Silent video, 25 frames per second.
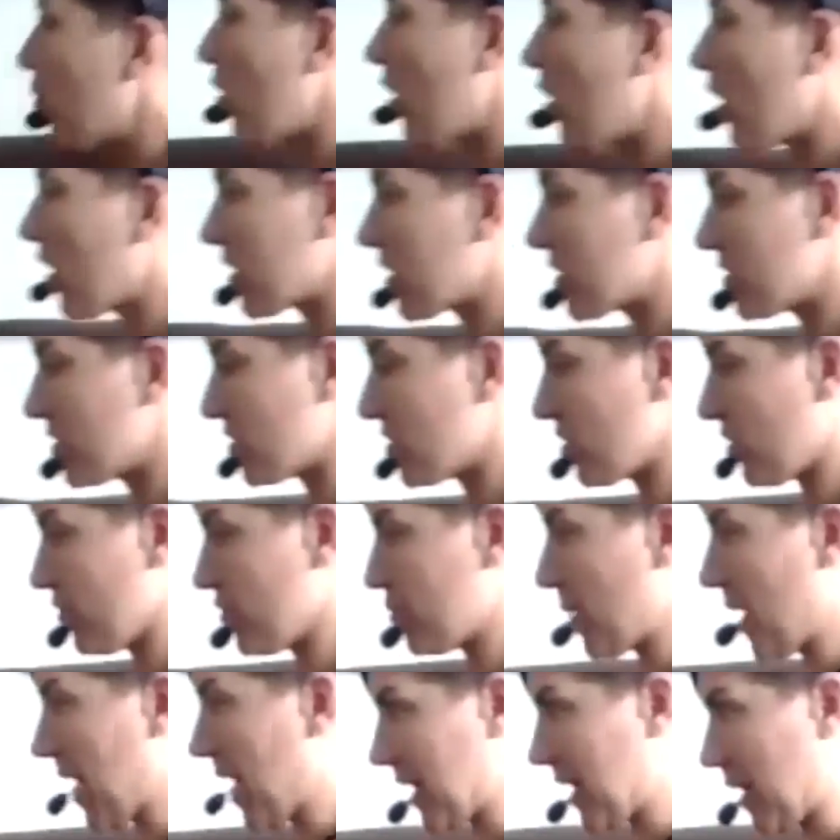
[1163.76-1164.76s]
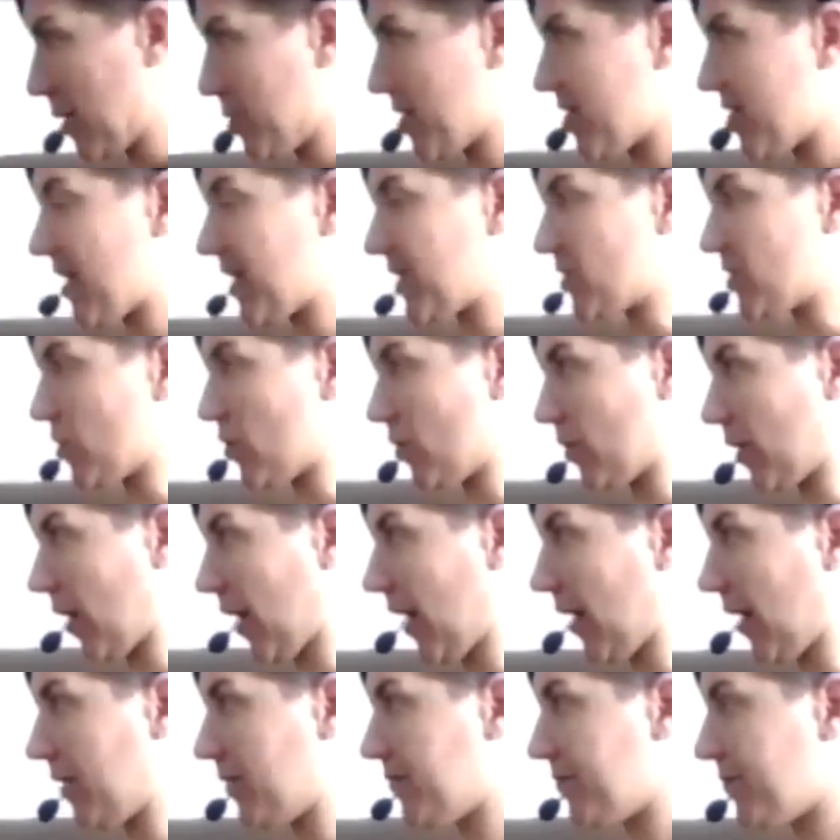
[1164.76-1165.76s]
walk ourselves back up, and that's
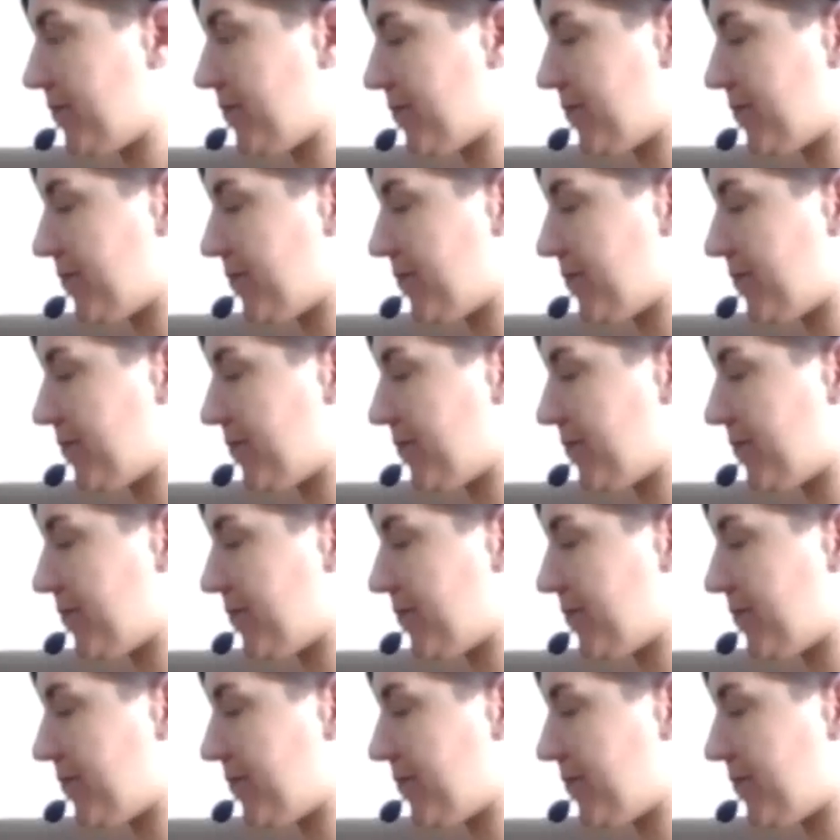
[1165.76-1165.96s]
okay.